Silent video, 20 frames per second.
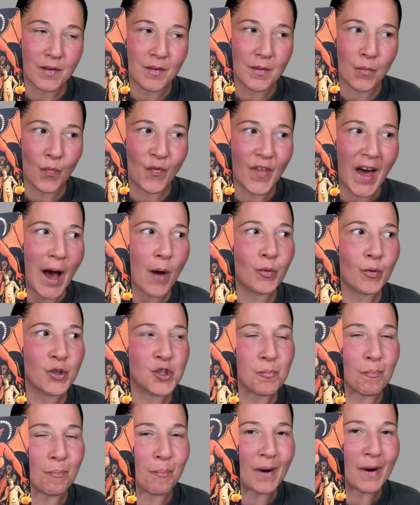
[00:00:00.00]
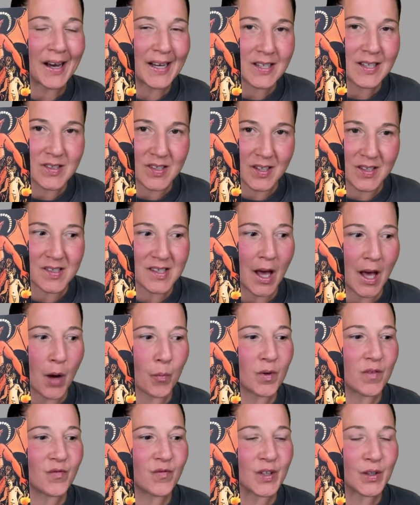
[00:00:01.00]
that which binds us, that
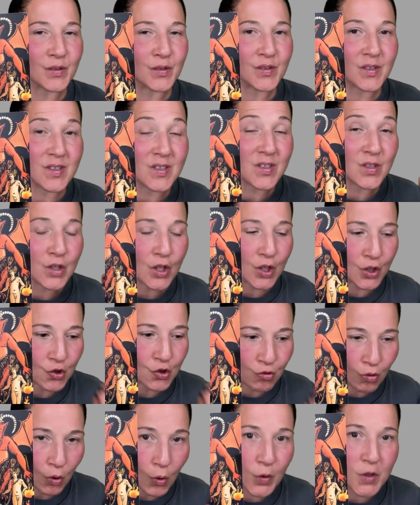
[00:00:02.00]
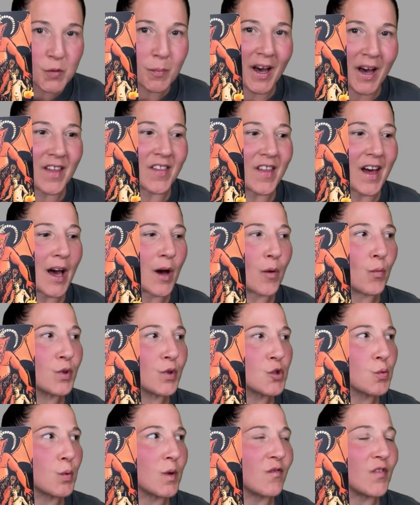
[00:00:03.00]
we feel controlled by, that
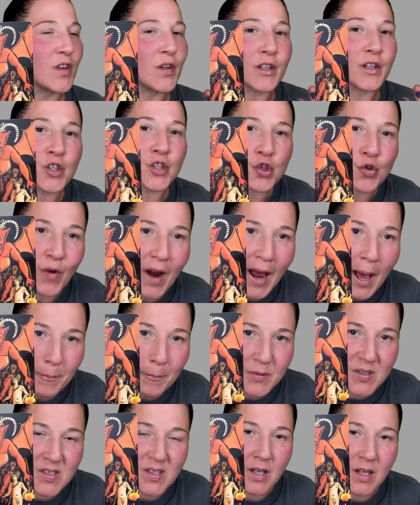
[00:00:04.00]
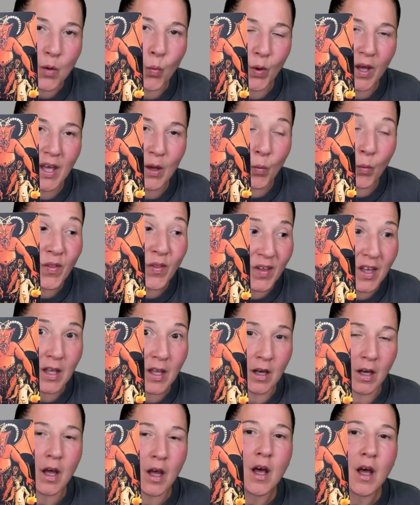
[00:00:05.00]
which we feel entrapped
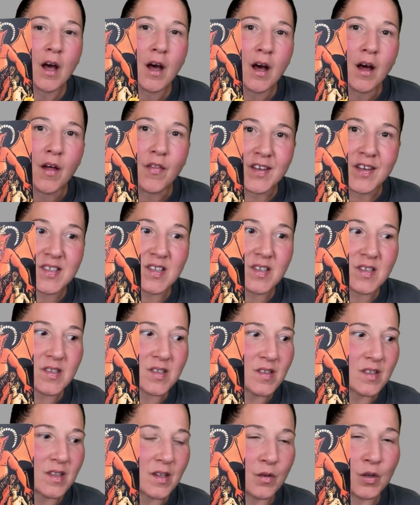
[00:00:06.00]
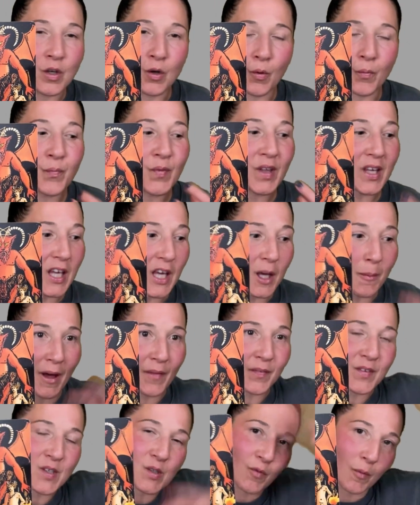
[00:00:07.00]
within this is you know thinking
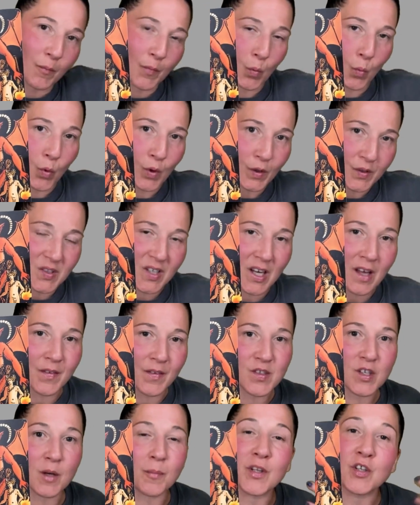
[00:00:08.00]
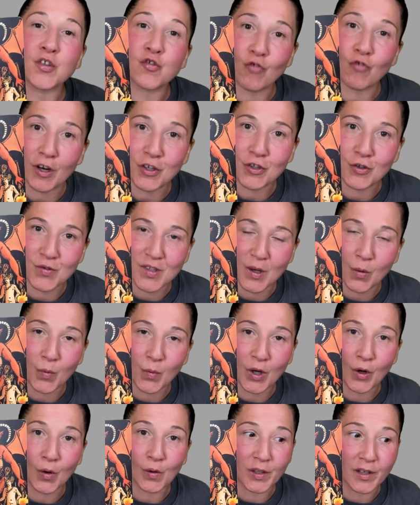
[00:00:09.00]
about this from the world scale this could be the structures that
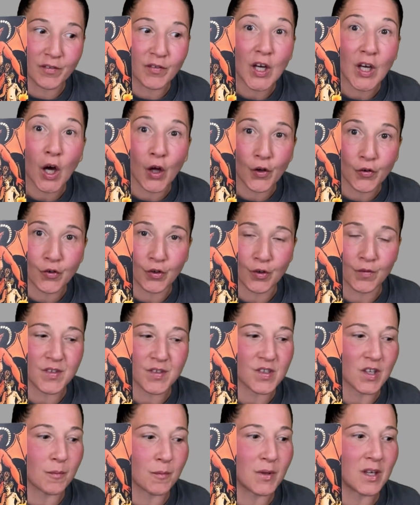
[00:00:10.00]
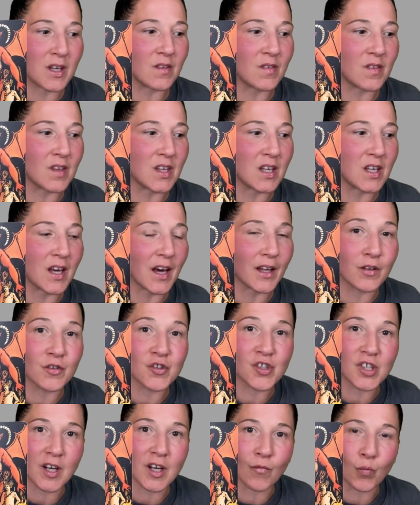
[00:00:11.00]
we are living under this could be the
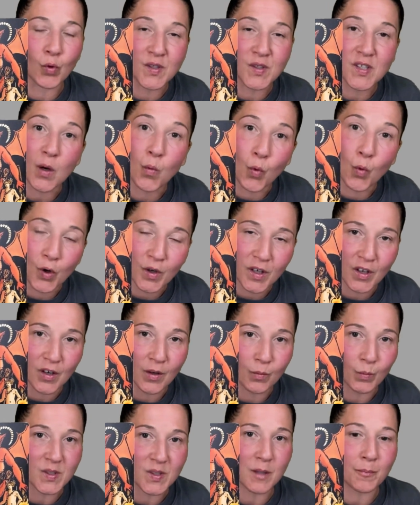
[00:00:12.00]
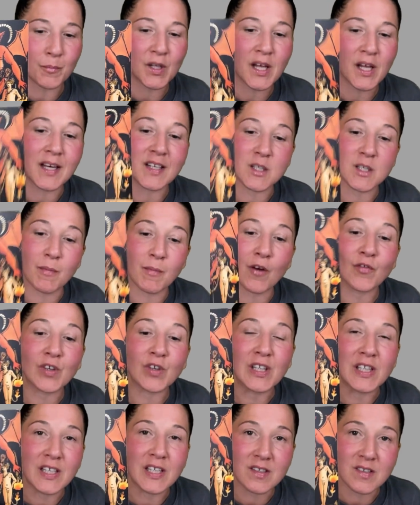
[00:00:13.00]
energy of what's at work here and what's at play it's about
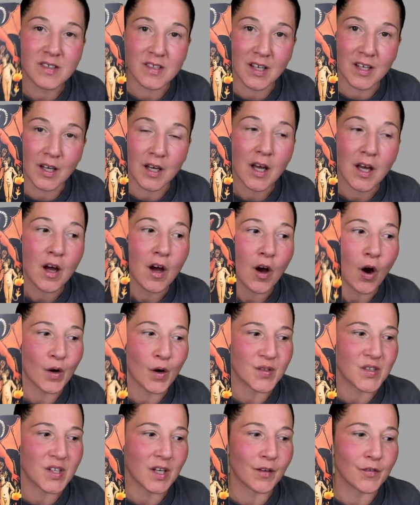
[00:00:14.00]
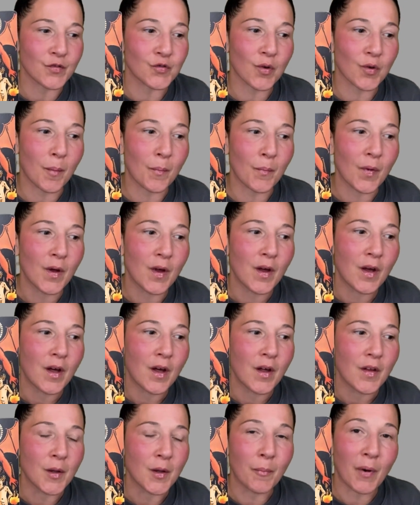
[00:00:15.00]
releasing ourselves from
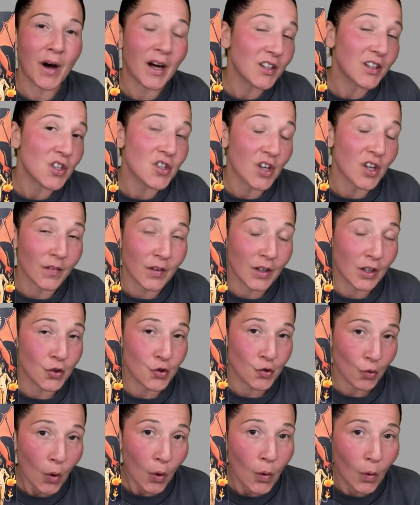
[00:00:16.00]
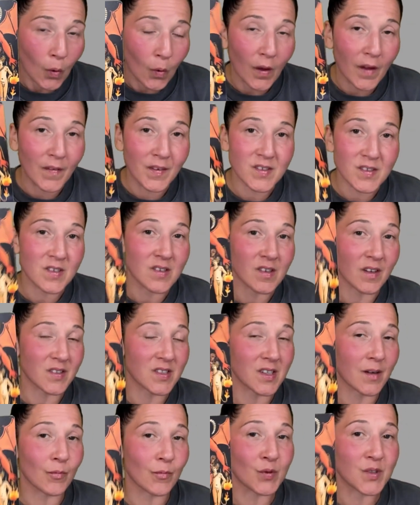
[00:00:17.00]
the bondage and the control and this is on
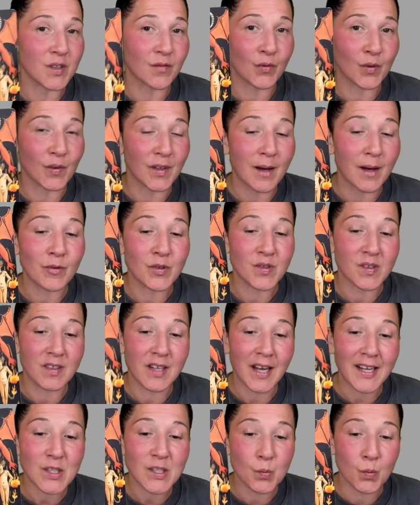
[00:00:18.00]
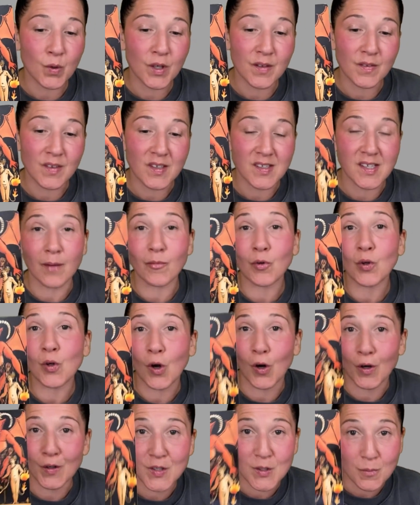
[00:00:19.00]
several different levels and that's what the devil
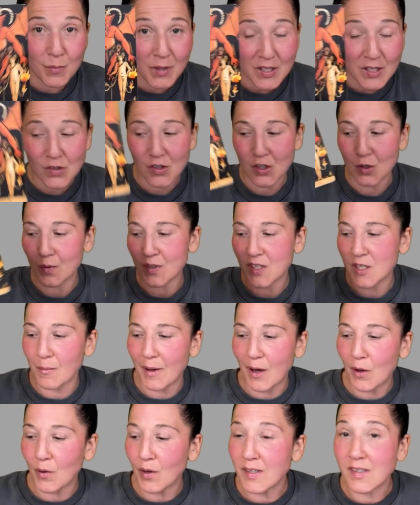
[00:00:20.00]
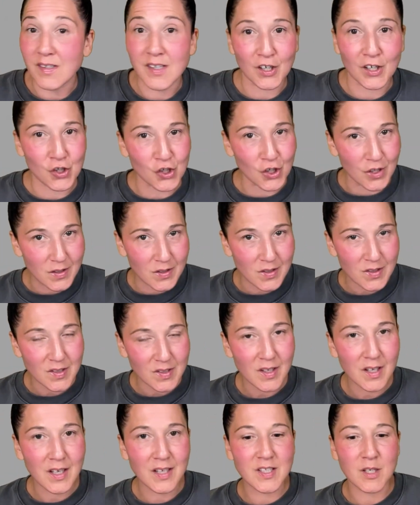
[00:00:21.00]
card speaks to it's about addictions
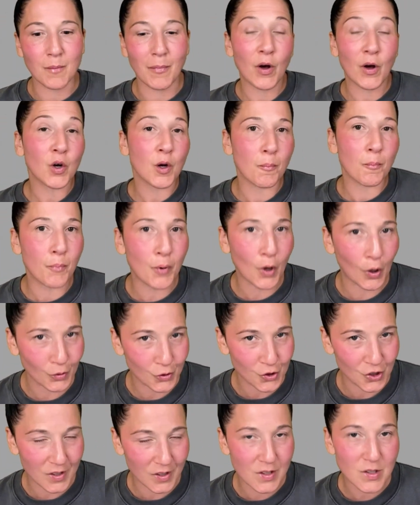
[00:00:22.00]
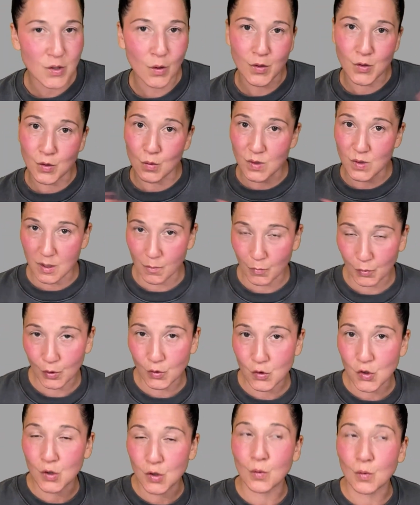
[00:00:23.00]
it's about compulsions also similar
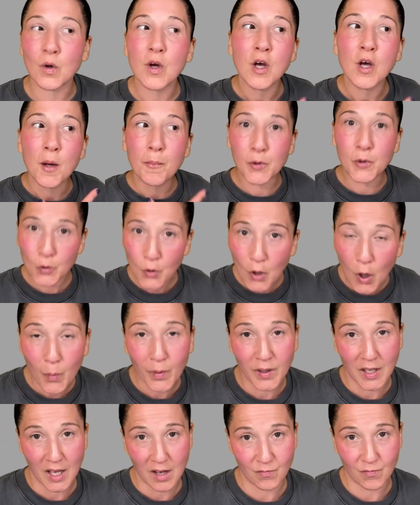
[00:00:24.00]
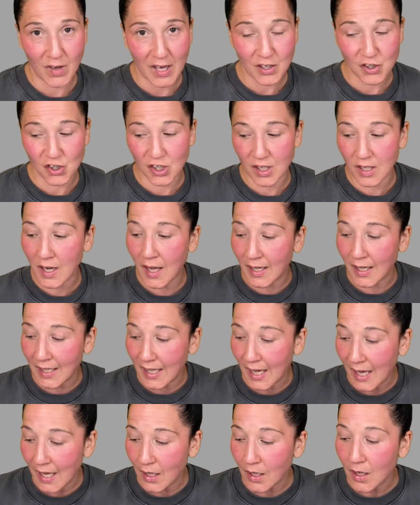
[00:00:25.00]
to pluto in that fashion and
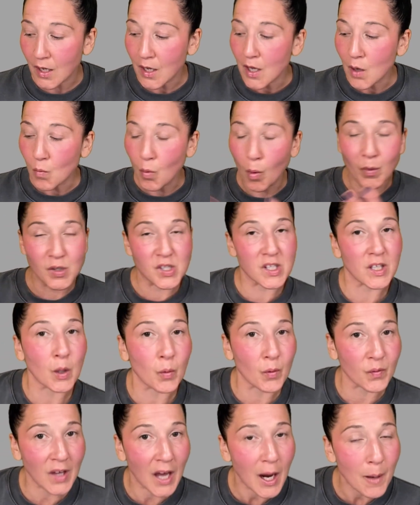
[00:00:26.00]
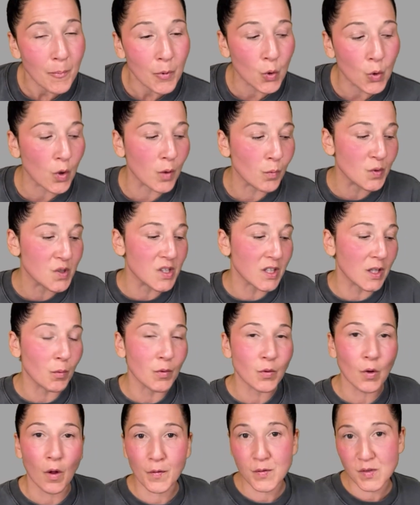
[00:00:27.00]
again when we're dealing with capricorn we're dealing
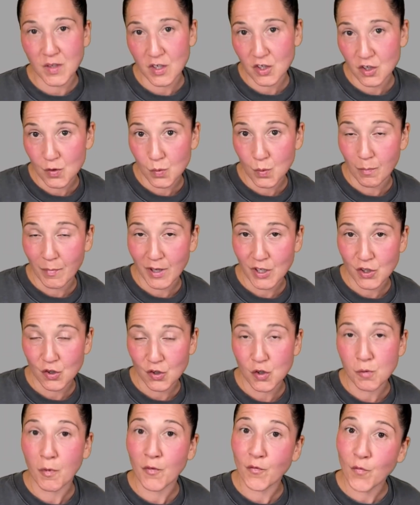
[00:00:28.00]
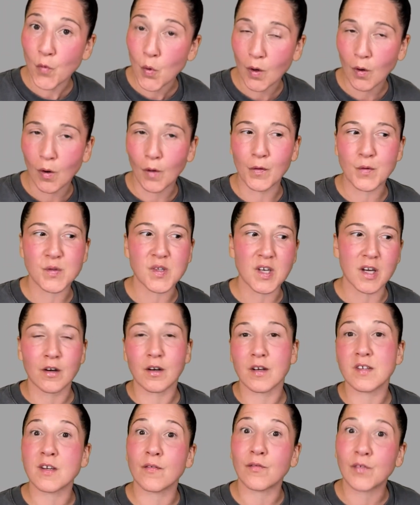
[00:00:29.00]
with all those issues we mentioned before all those
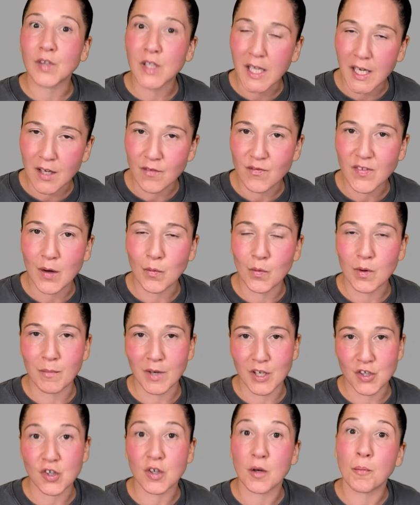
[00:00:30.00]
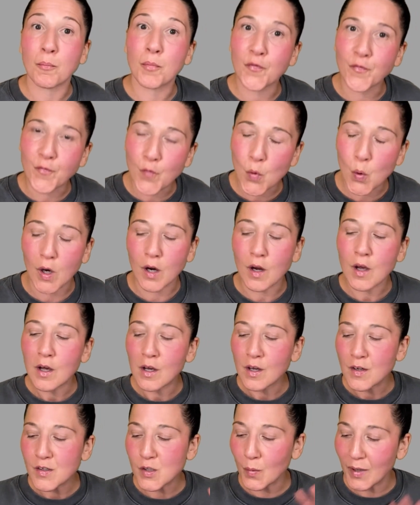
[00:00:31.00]
areas of life that we mentioned before
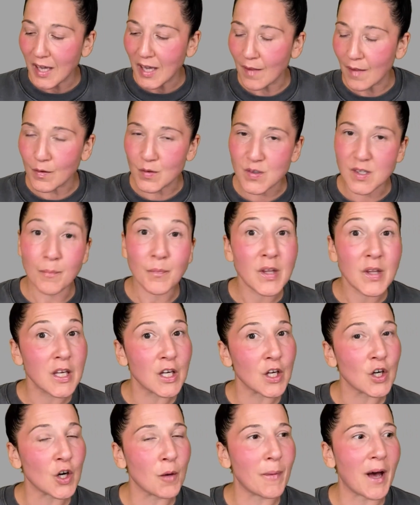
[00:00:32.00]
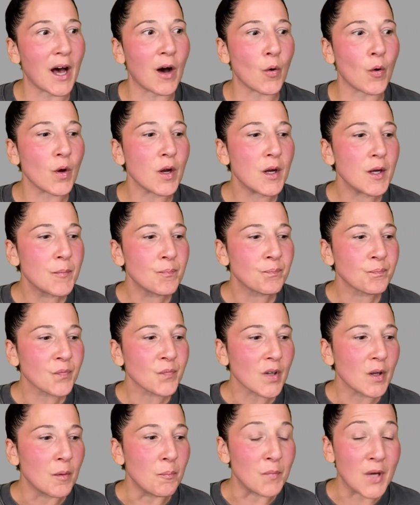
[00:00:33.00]
so again there's something here about
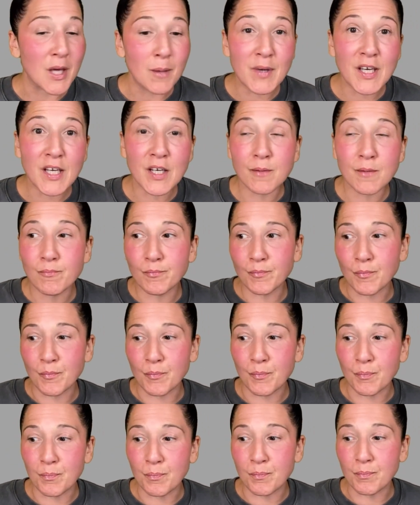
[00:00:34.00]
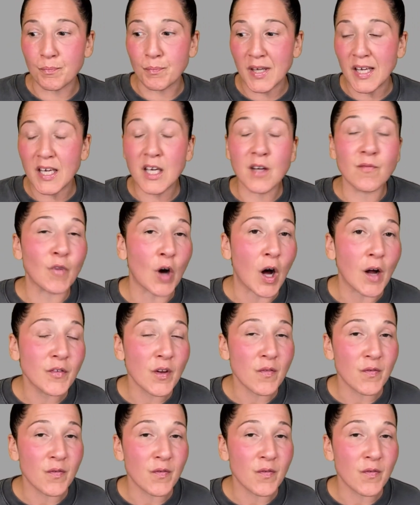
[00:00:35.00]
maybe being involved in